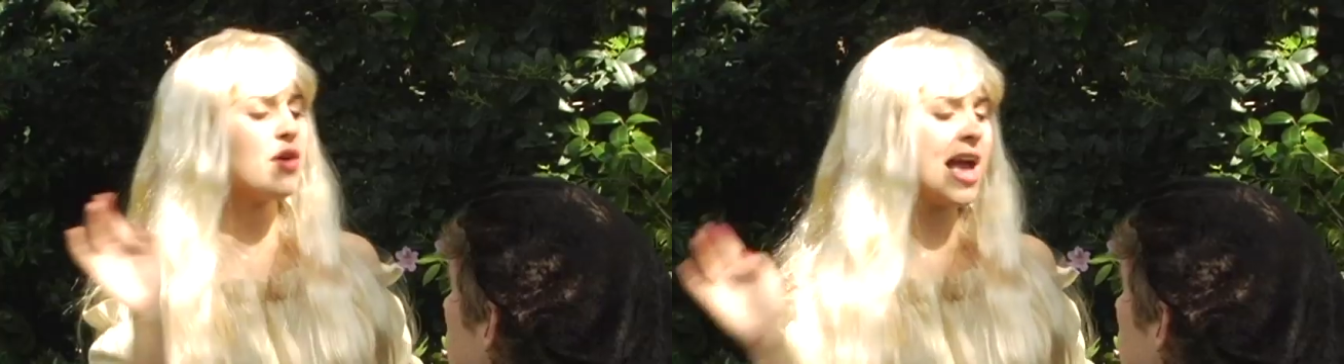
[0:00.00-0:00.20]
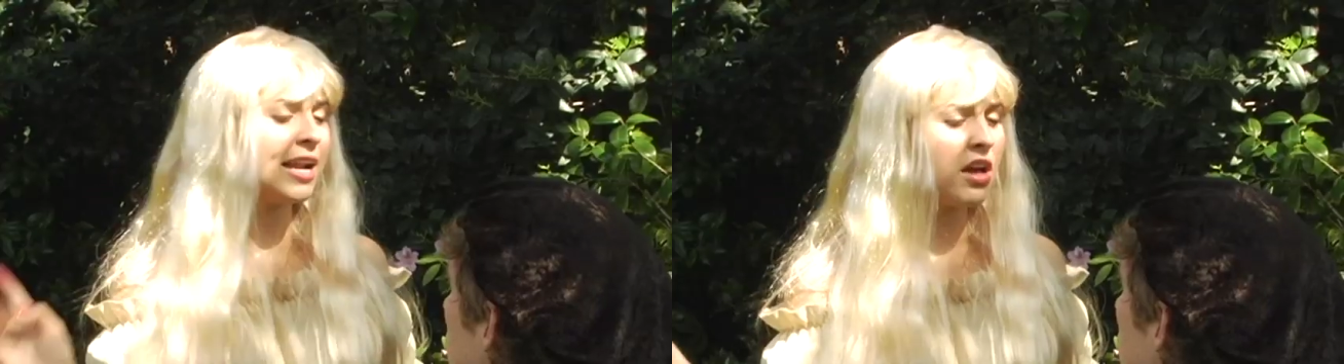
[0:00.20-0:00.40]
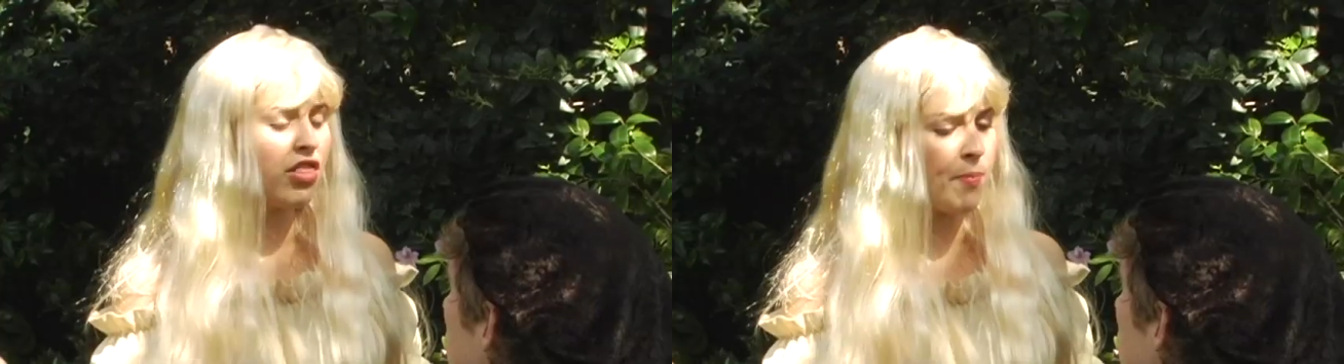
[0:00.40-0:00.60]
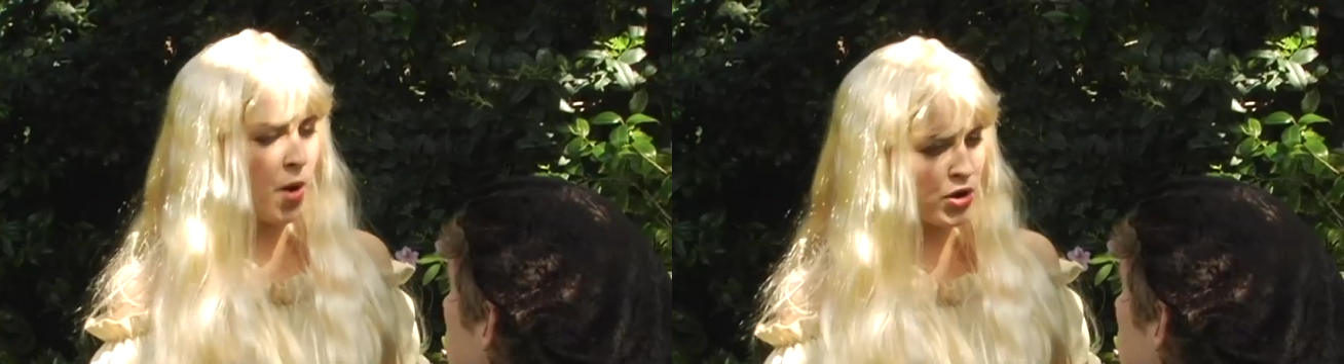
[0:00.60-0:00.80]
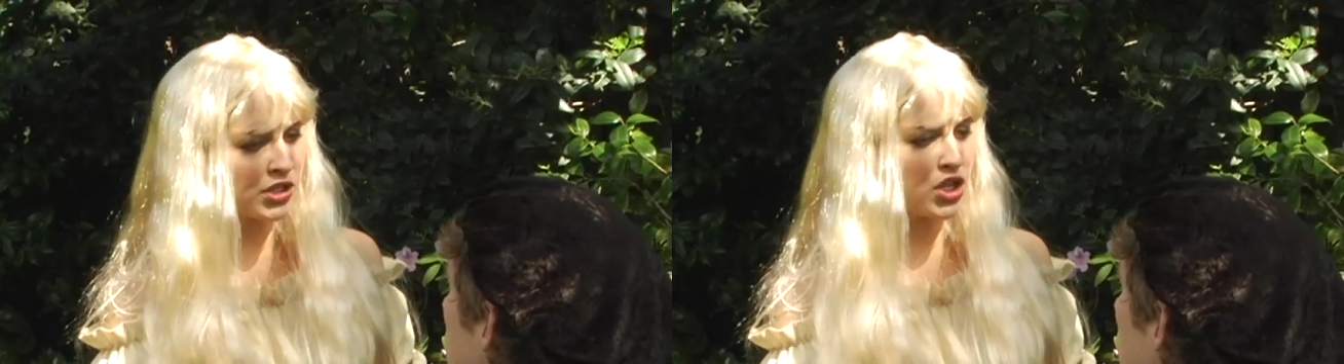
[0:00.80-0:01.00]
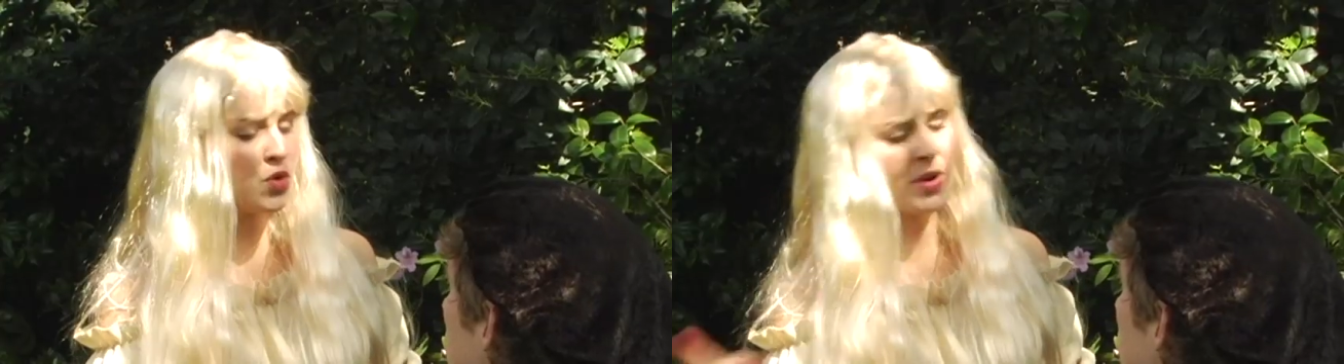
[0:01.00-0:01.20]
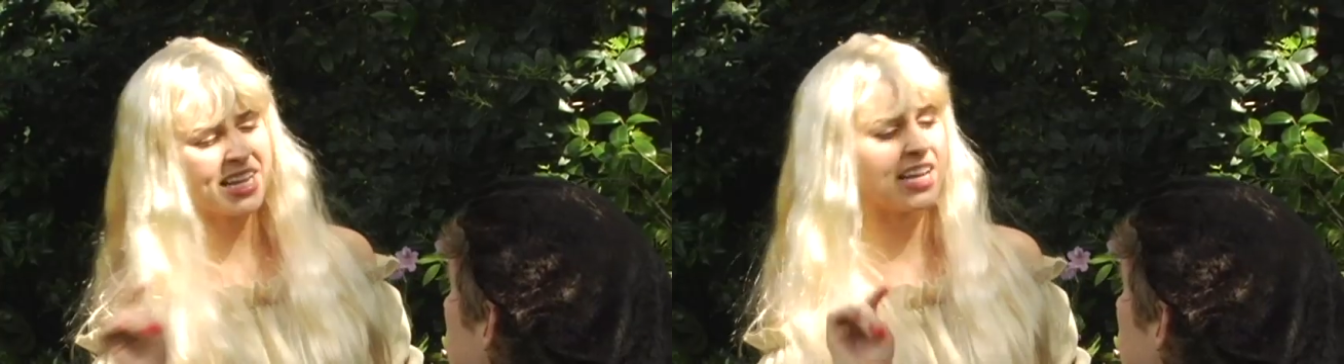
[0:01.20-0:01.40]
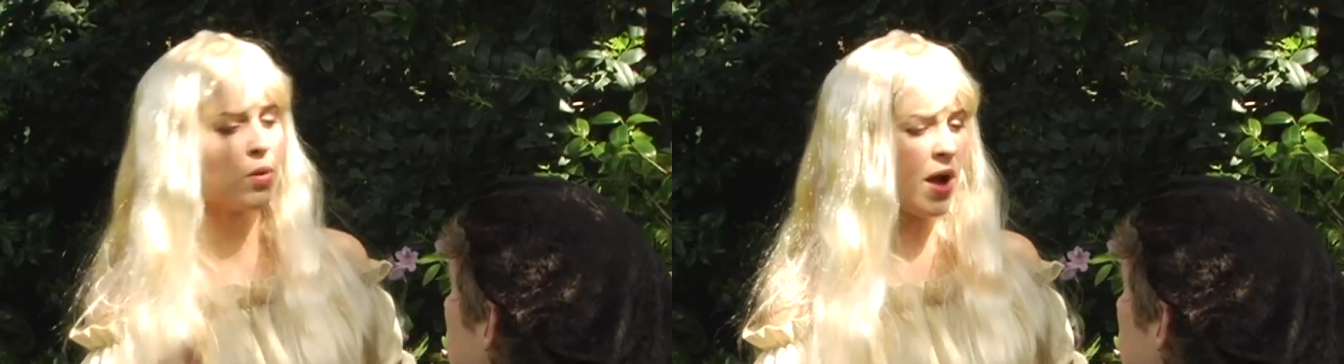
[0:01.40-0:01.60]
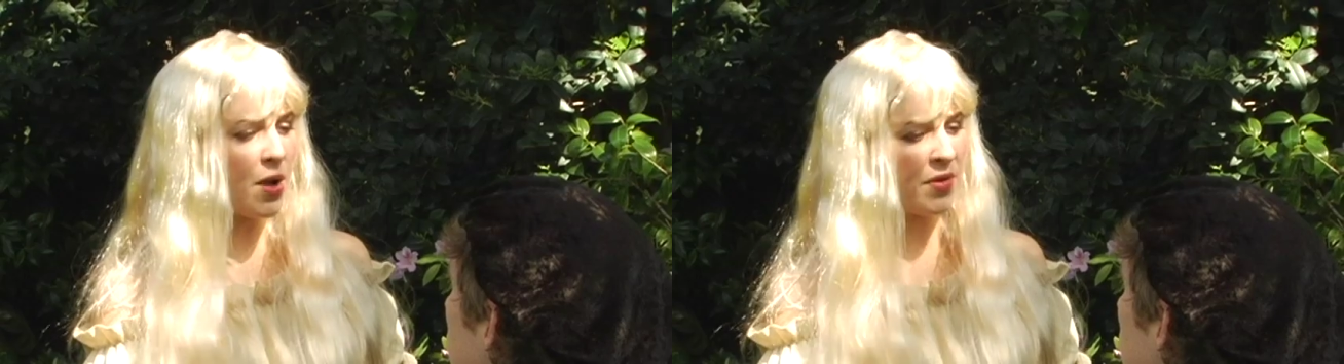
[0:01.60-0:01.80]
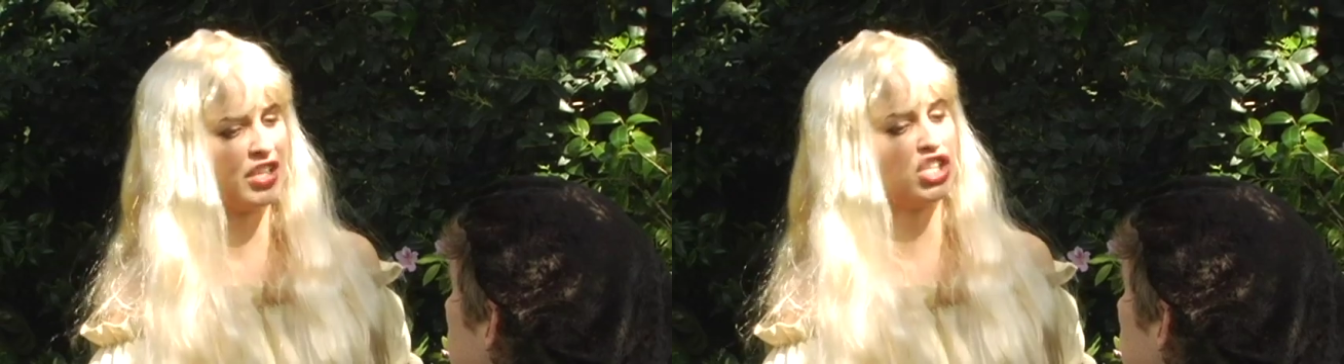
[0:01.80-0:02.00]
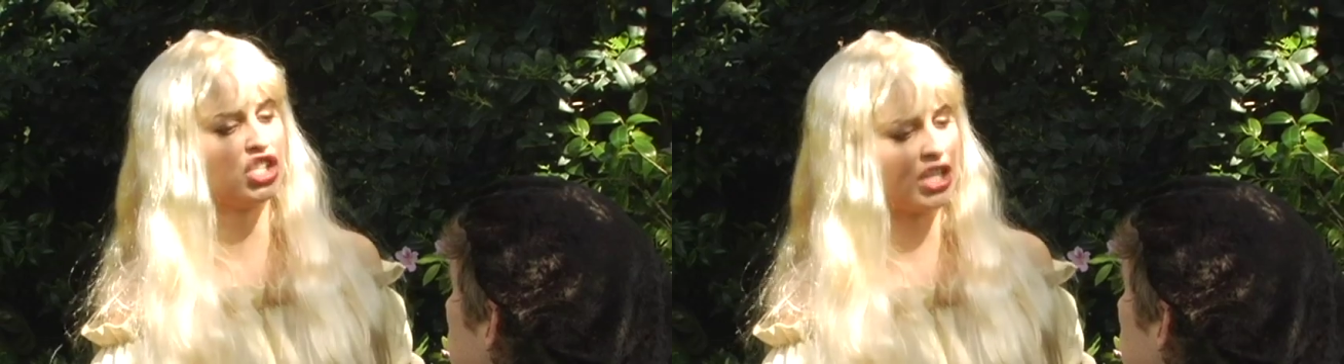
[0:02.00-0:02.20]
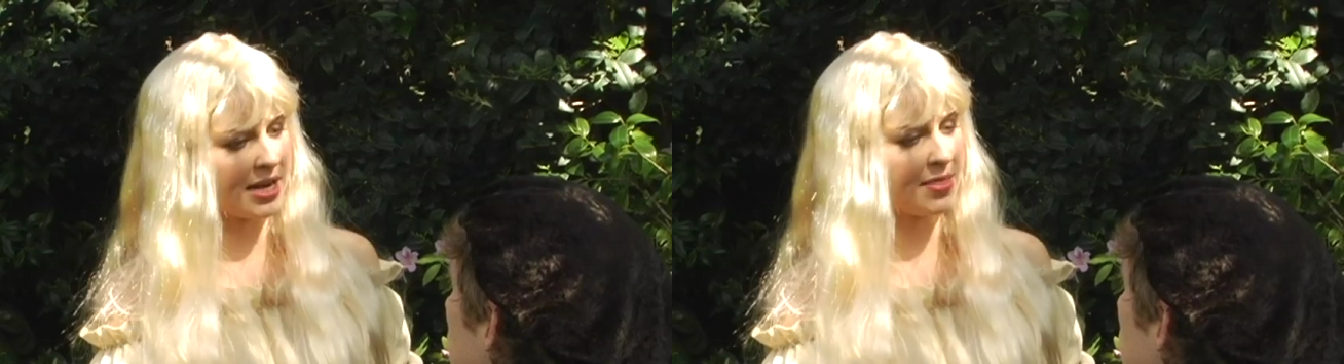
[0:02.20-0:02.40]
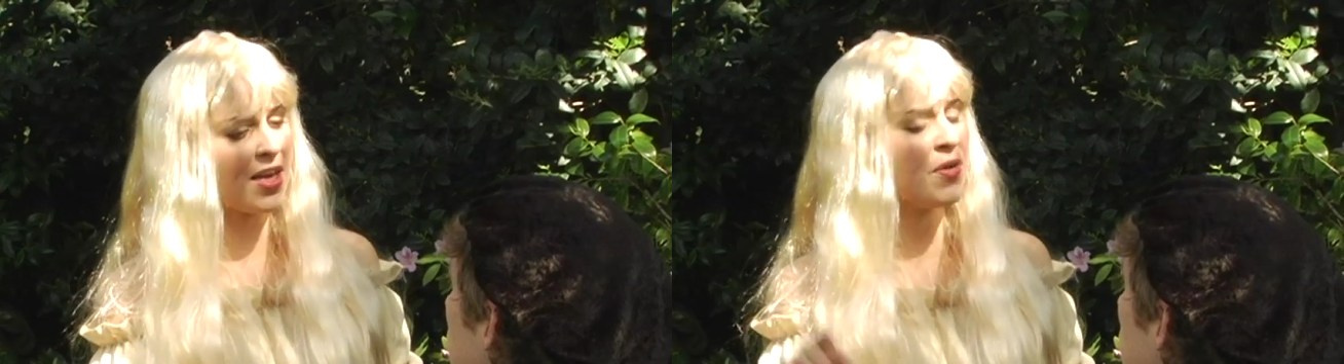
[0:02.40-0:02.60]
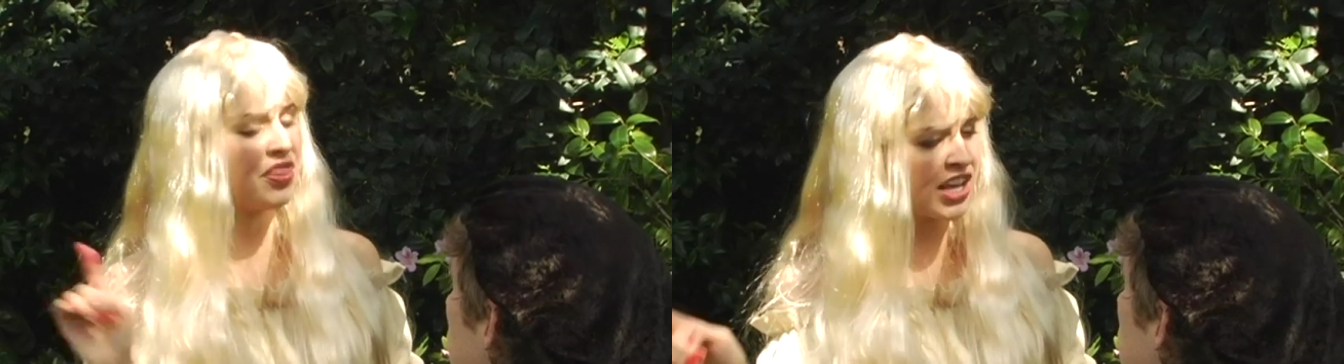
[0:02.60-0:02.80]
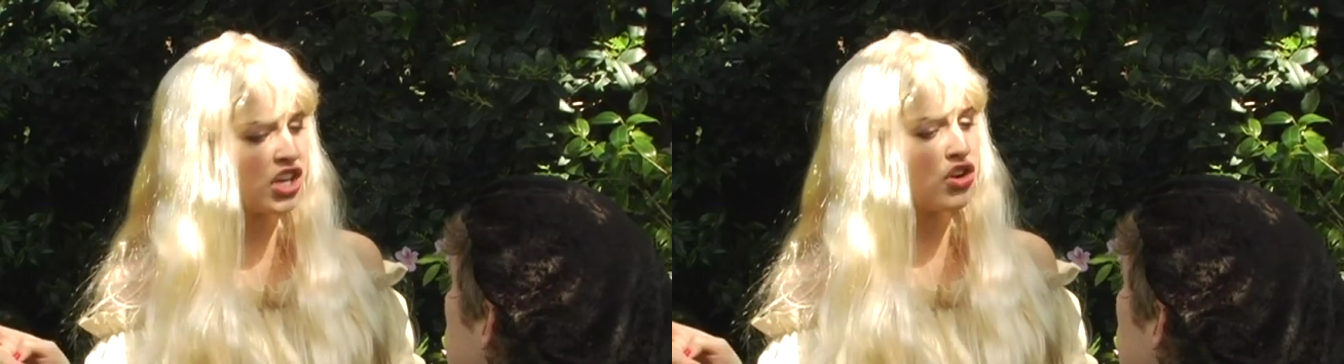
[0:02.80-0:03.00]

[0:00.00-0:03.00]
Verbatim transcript: you were any other person, you wouldn't get away with this shit. They would think